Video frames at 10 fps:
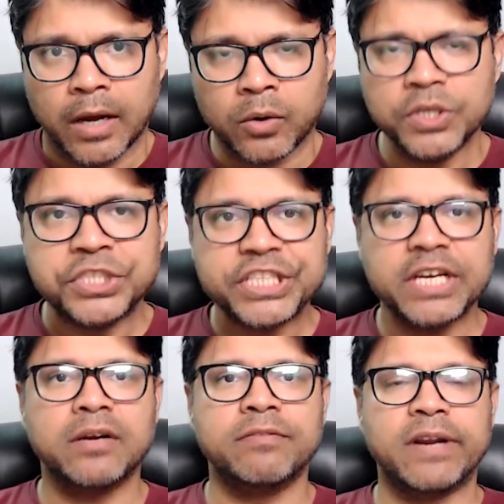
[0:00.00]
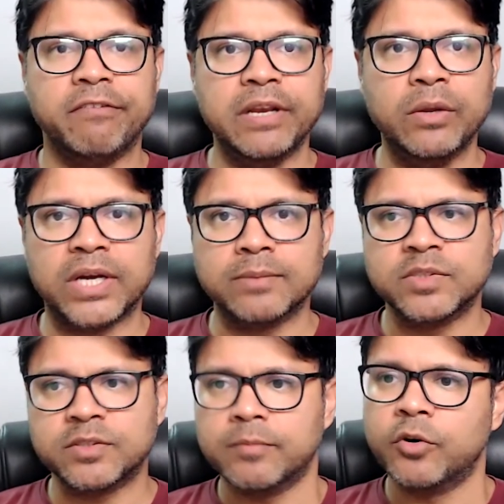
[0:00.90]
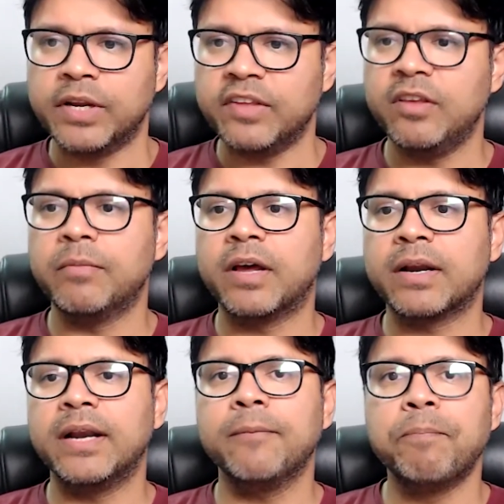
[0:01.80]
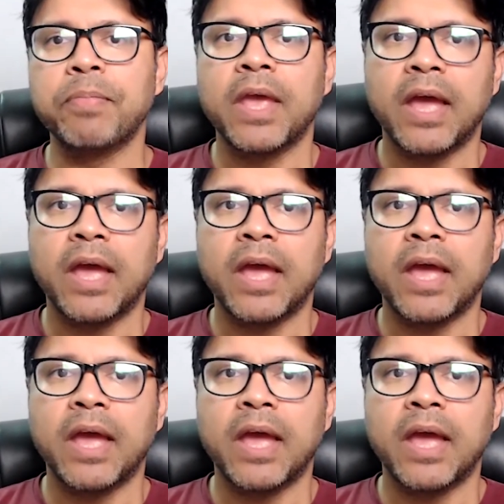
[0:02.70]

A good share of revenue comes from OTC market.